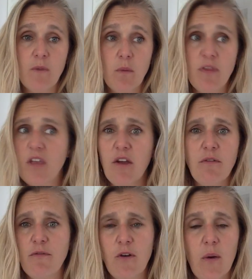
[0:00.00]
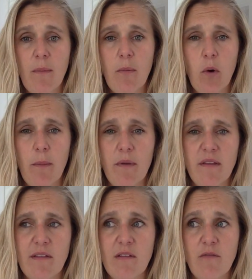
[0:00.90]
with no follow-up
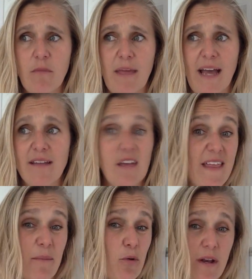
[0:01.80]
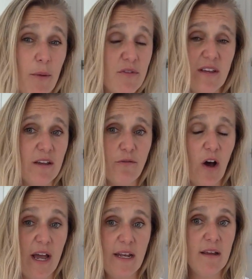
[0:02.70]
appointments from that. At that point I was doing
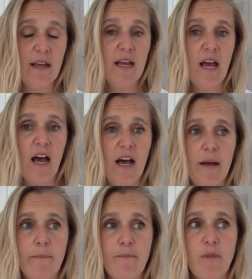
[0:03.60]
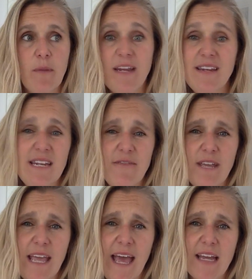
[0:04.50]
fine, but I didn't
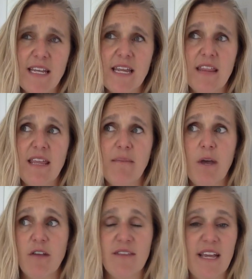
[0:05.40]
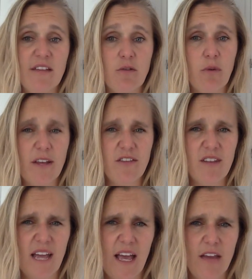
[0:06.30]
even get the postnatal
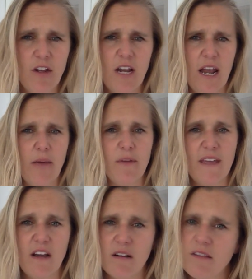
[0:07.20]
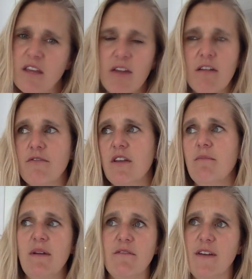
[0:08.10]
questionnaire, you know, like when they ask you, have you
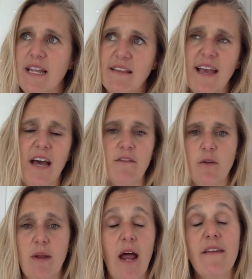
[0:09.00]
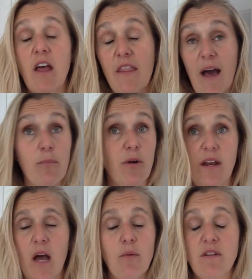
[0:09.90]
been feeling down? And at that
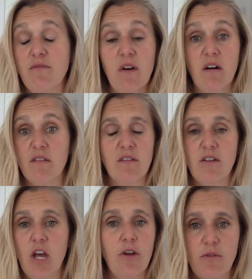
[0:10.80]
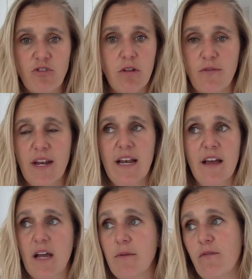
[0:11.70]
point I would have answered no, truthfully,
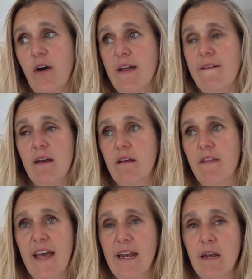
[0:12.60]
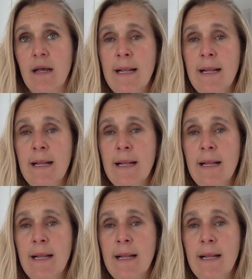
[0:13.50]
like I was fine then.